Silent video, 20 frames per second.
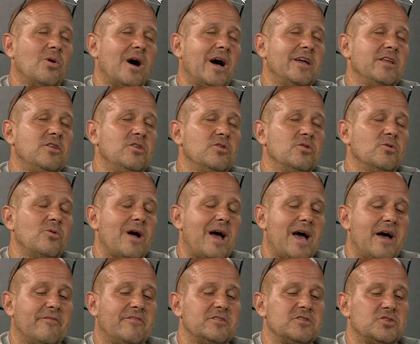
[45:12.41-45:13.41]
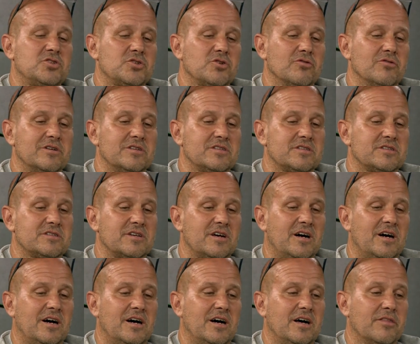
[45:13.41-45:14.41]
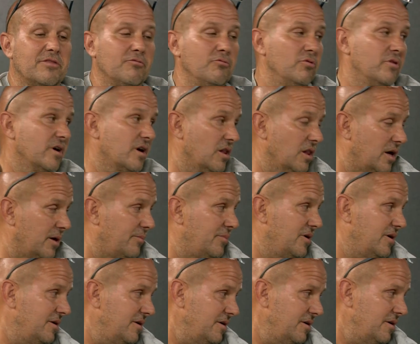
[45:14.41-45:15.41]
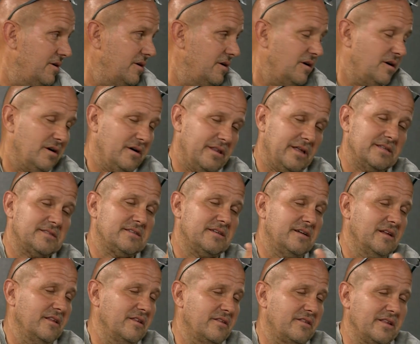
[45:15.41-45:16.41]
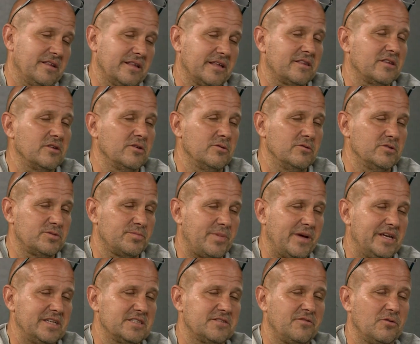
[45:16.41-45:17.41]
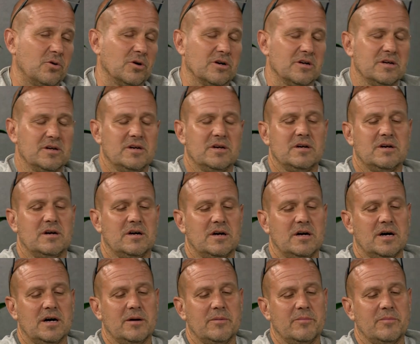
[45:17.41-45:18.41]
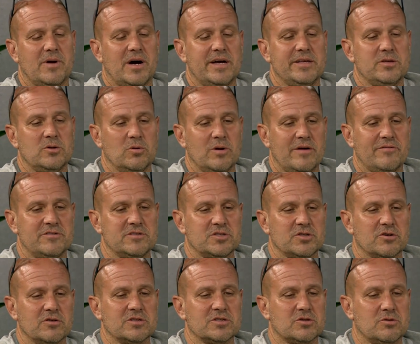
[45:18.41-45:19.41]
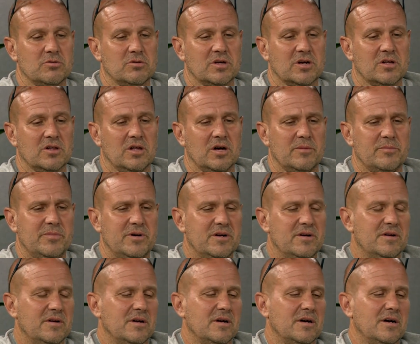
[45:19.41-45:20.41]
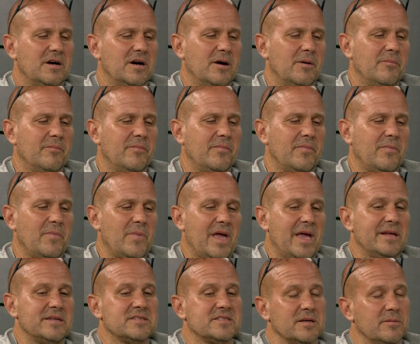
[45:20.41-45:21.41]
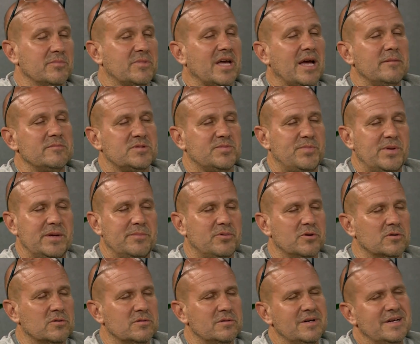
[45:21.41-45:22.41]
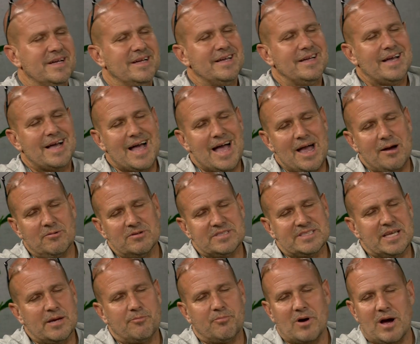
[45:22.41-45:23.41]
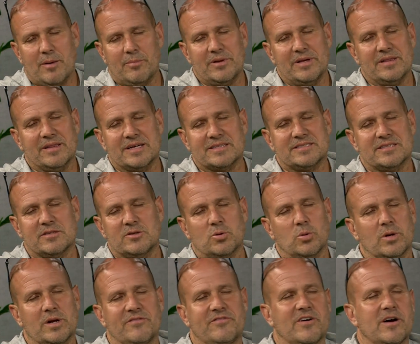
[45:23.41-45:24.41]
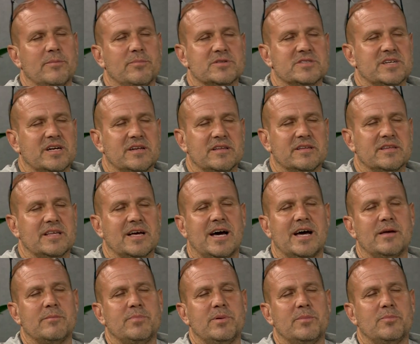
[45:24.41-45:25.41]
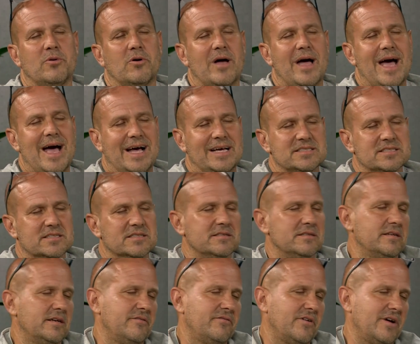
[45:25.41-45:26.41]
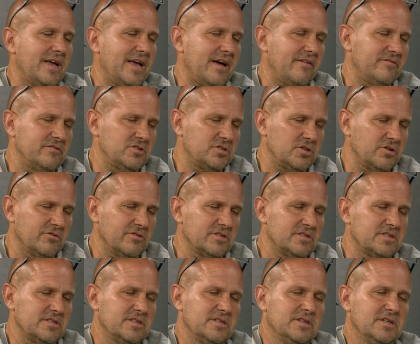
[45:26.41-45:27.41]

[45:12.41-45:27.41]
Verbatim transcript: I do have insurance uh, through the club. Uh, that's another thing that the dues pays for. Um, I do have insurance through the club, um, and sometimes people, I would say probably less than 25% of the time, people ask if I have insurance.